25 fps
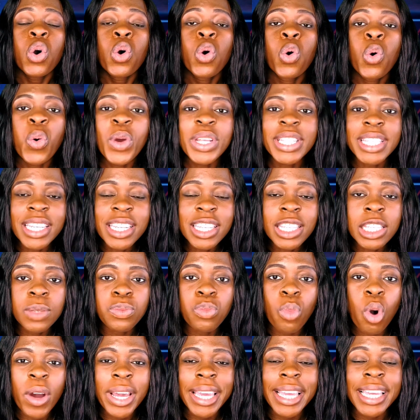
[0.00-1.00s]
Quitting
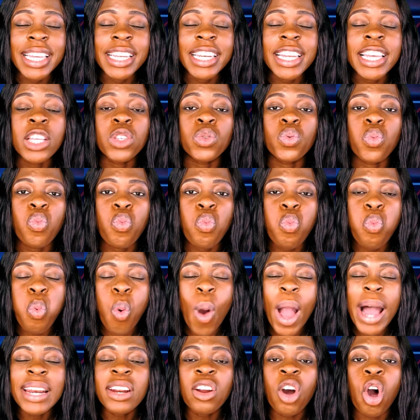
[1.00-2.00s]
smoking is
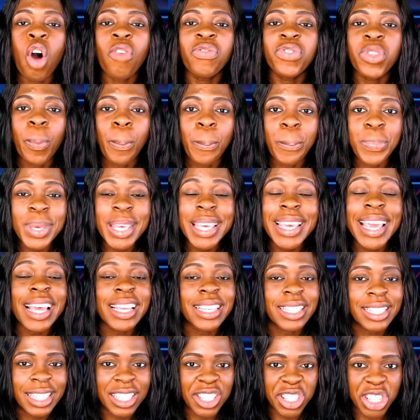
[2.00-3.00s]
one of the
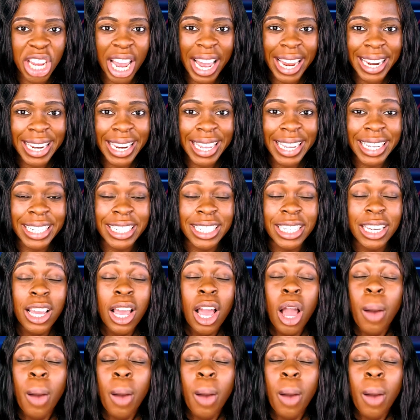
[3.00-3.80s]
biggest challenge,